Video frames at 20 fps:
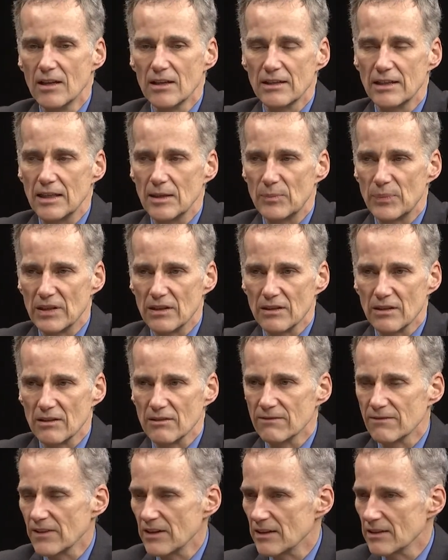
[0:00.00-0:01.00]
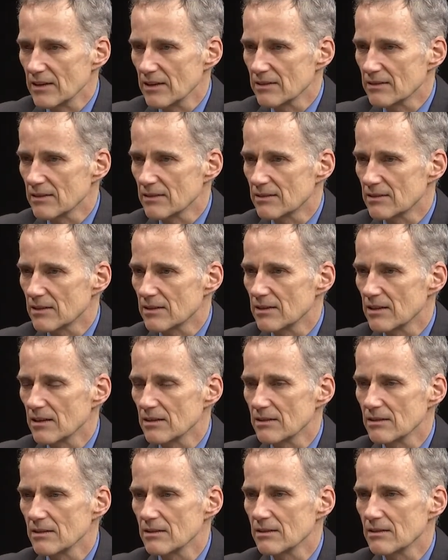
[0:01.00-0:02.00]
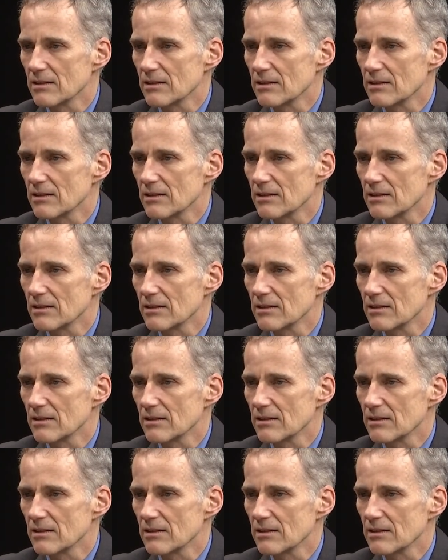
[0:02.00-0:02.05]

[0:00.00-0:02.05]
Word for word: keeping their finances together,